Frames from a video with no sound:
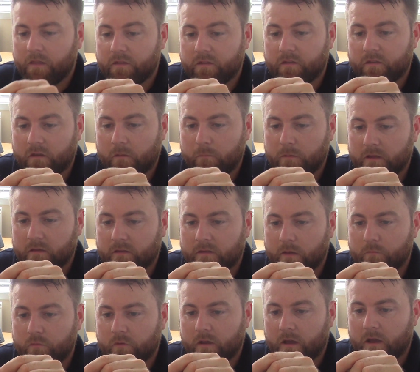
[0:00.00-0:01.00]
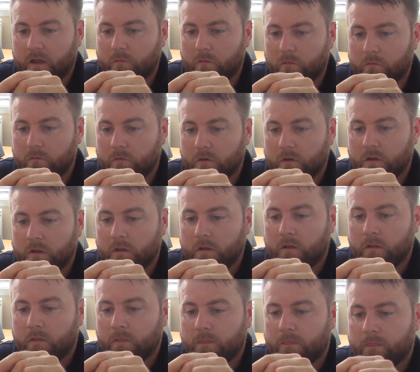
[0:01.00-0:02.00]
this is a complete separate cable.
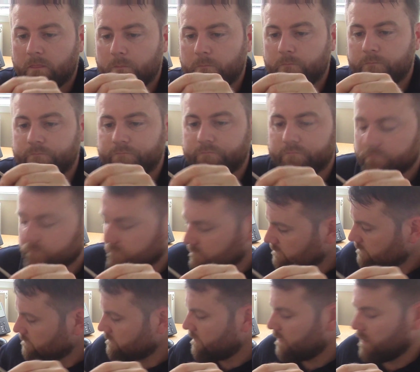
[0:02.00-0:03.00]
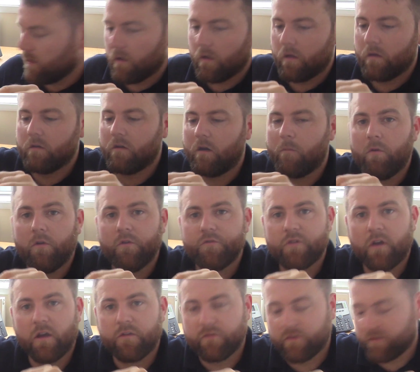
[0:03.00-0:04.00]
I
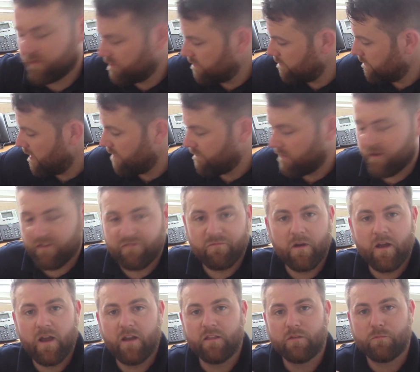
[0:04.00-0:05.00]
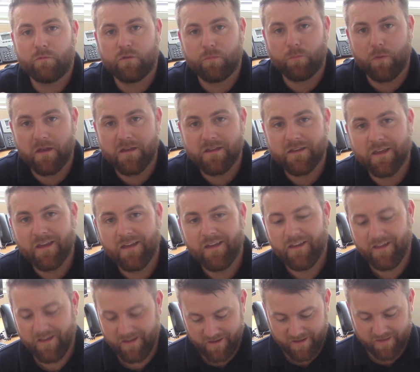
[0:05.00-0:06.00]
apologise for the sweat running off my head as we speak.
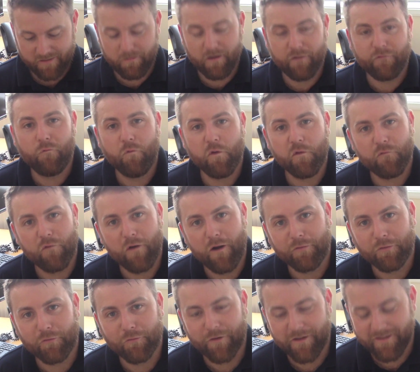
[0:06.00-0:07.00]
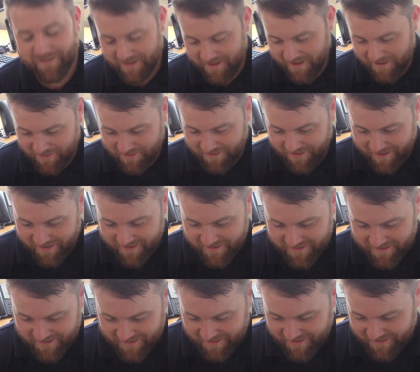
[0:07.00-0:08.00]
It's about 45 degrees here
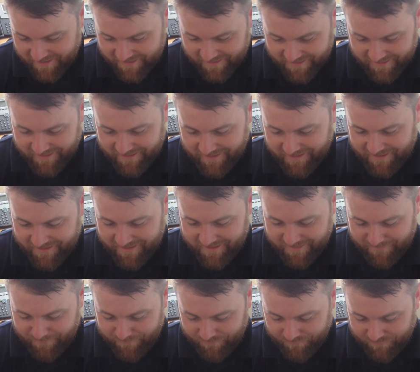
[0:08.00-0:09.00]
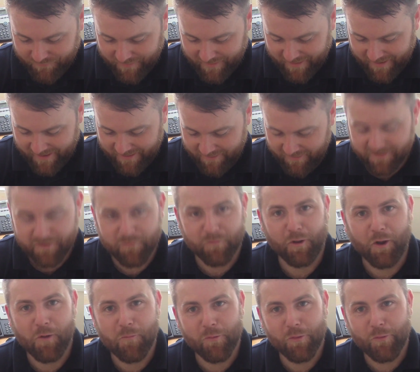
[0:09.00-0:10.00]
today, and I didn't
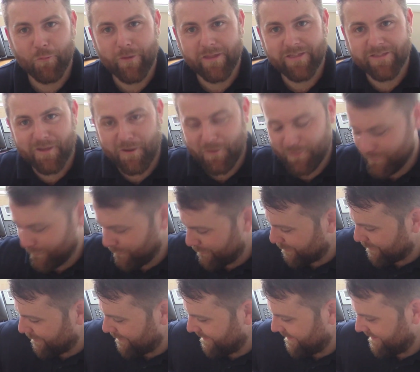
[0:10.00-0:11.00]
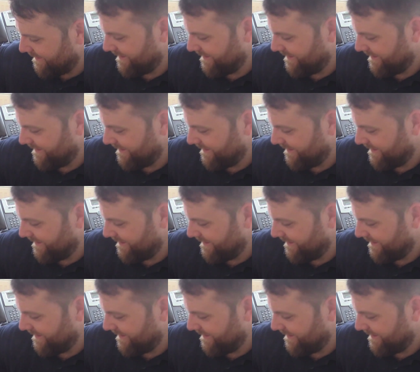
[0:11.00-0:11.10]
want to open the windows